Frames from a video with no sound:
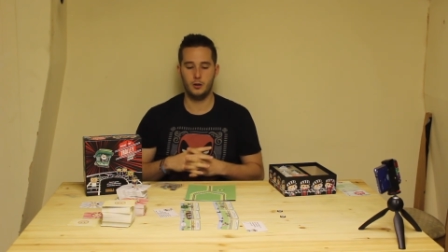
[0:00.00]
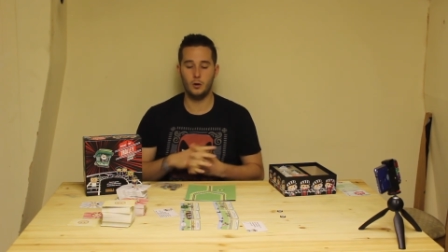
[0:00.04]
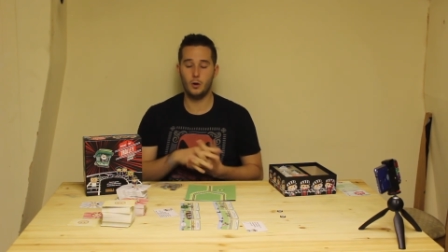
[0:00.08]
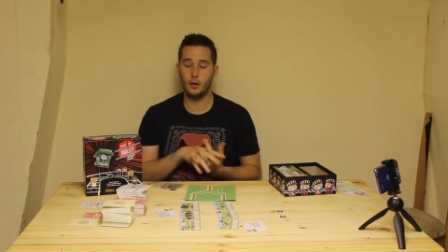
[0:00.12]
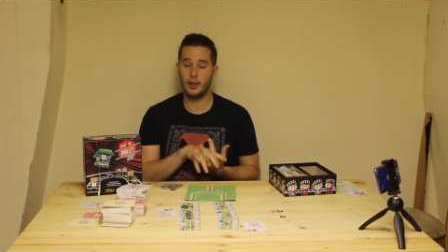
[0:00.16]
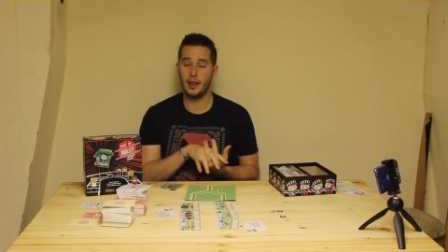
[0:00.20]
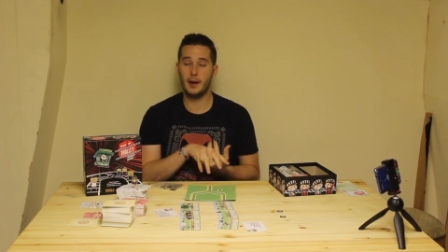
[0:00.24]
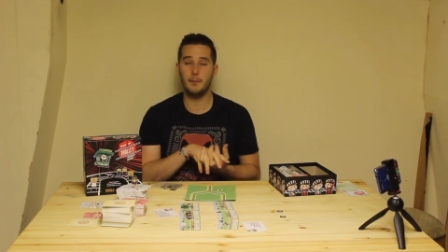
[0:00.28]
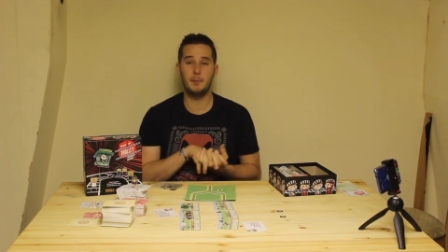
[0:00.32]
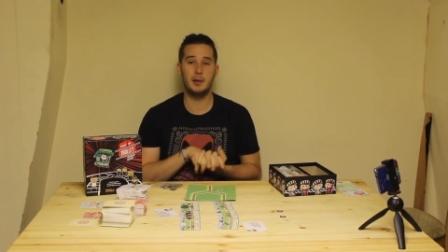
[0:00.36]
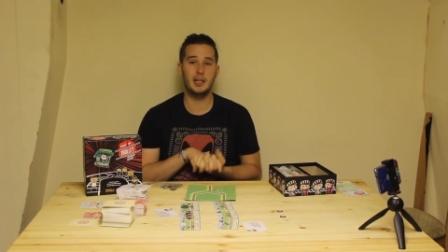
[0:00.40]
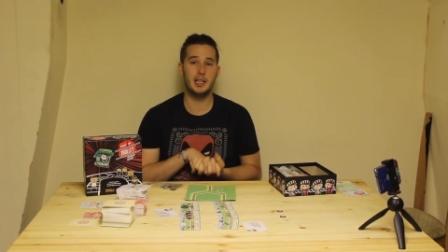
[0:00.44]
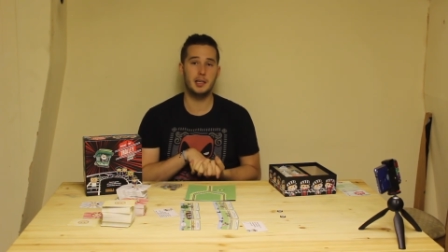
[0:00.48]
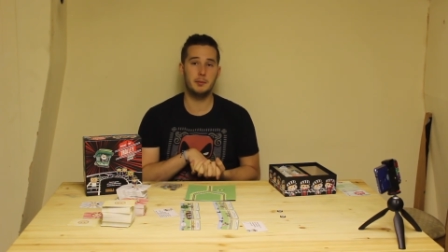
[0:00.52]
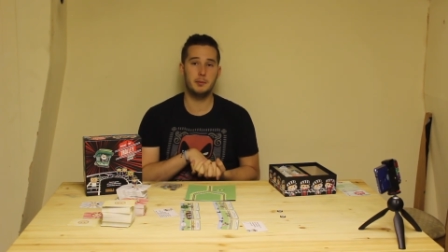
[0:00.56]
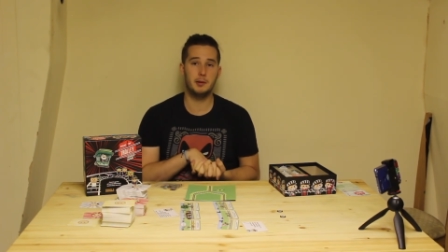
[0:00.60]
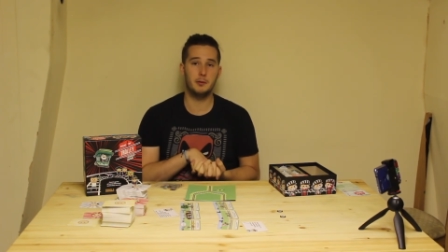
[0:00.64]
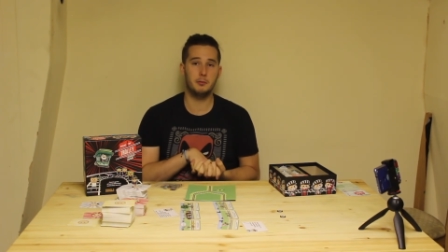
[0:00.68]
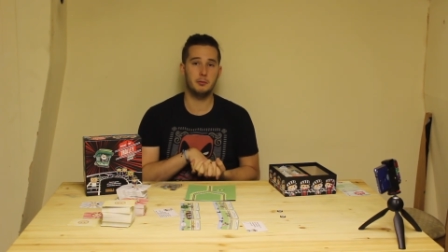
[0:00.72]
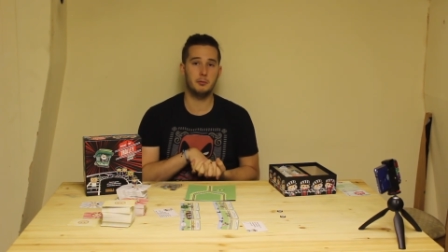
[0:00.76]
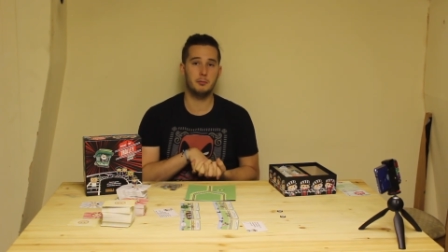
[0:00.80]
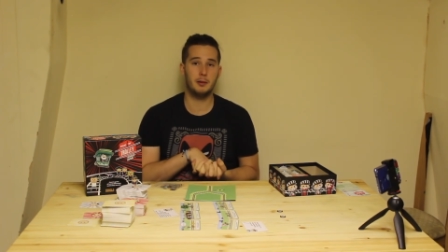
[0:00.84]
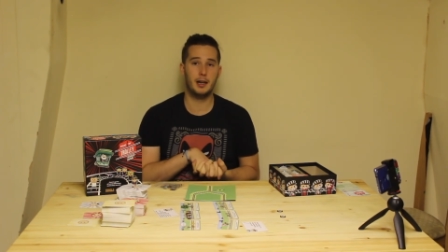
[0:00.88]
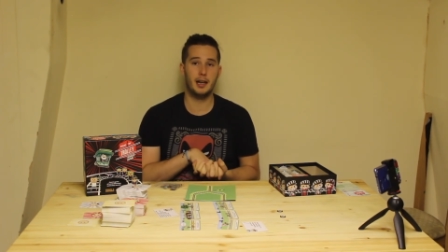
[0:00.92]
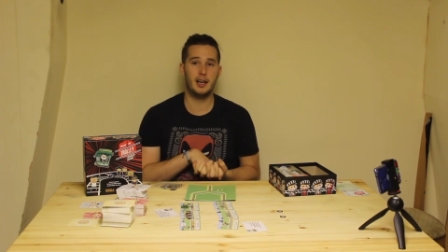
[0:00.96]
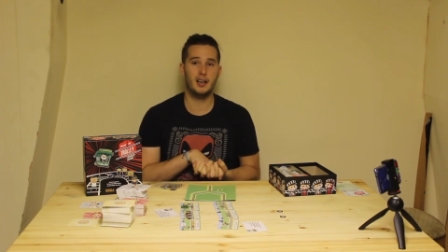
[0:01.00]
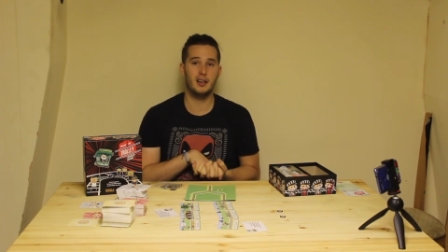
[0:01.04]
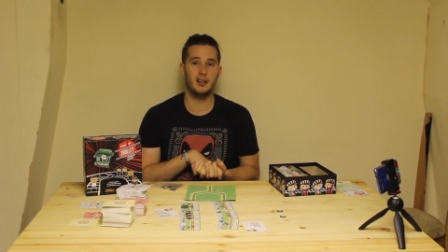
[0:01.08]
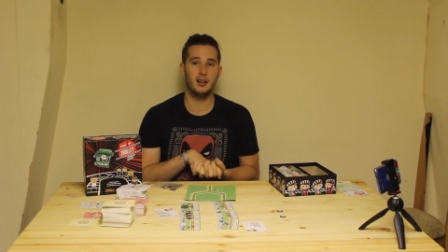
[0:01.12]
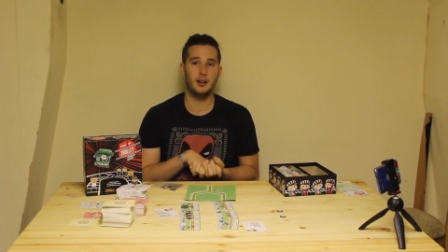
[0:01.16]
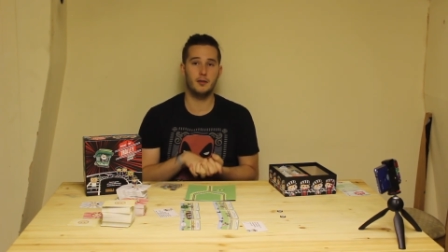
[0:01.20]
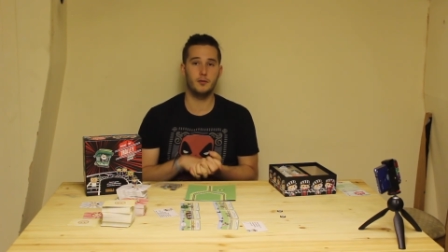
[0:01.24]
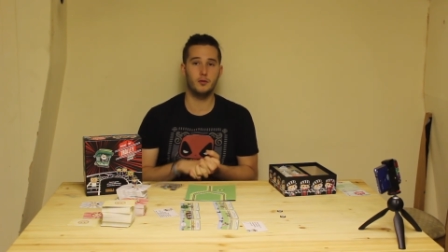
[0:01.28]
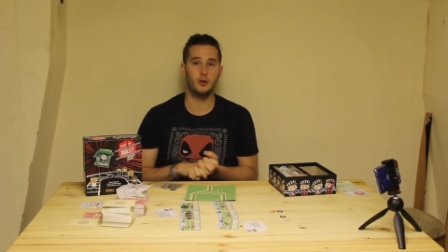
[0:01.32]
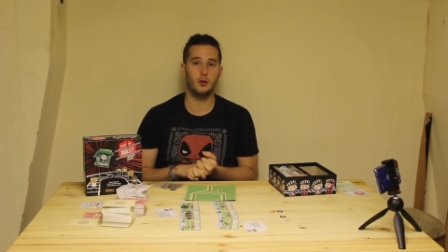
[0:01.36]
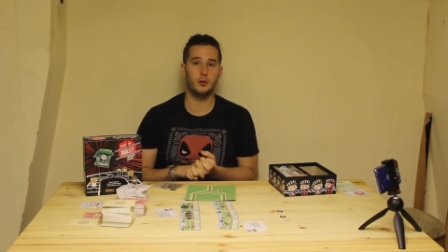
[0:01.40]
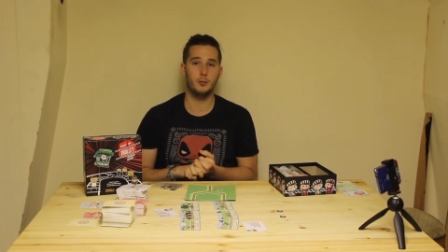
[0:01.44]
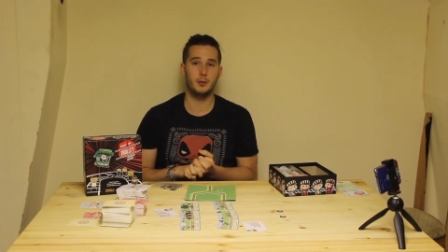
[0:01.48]
that many people playing.
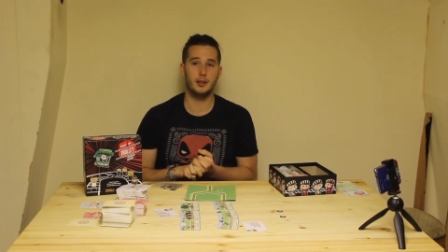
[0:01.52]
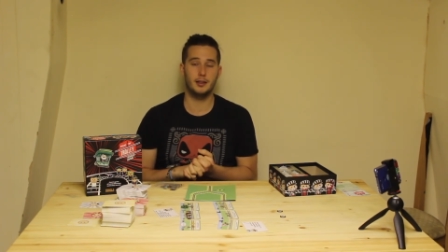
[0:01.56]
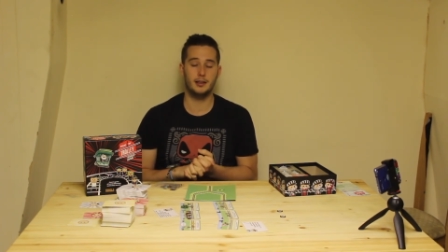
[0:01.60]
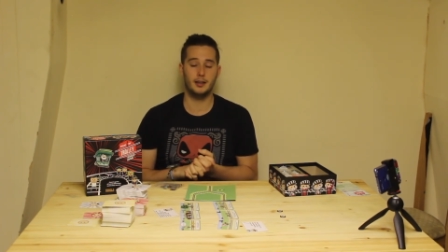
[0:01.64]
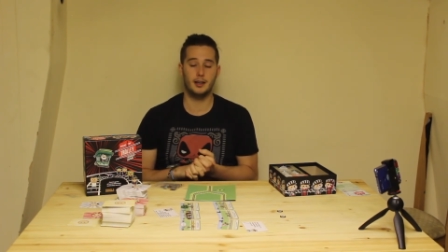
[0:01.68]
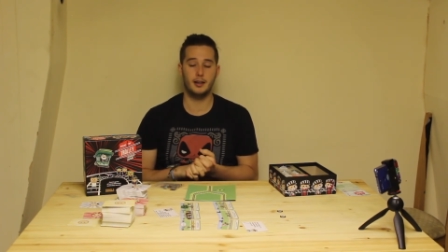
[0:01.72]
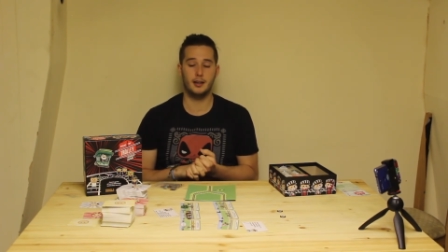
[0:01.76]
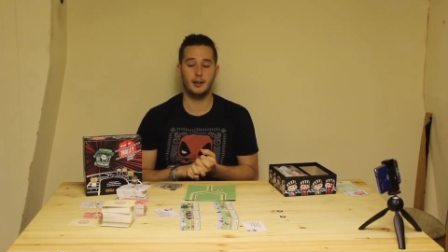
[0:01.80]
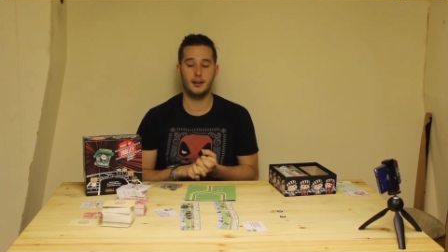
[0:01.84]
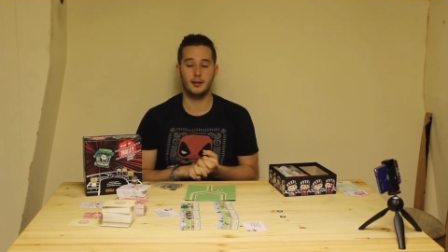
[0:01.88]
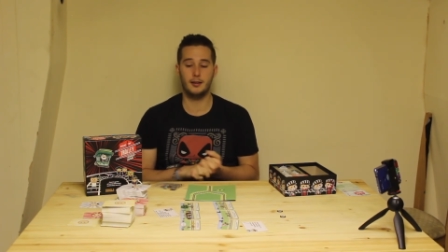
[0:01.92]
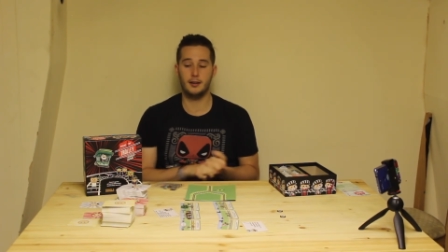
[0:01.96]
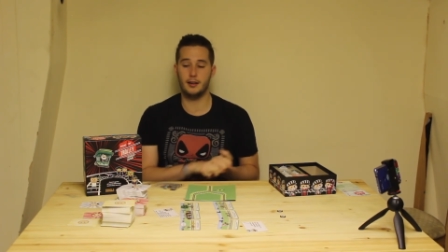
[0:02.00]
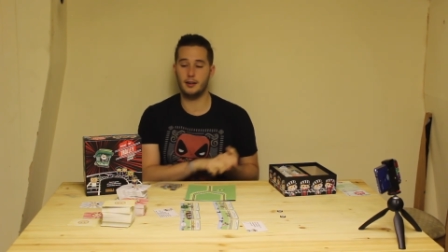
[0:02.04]
I've normally done it,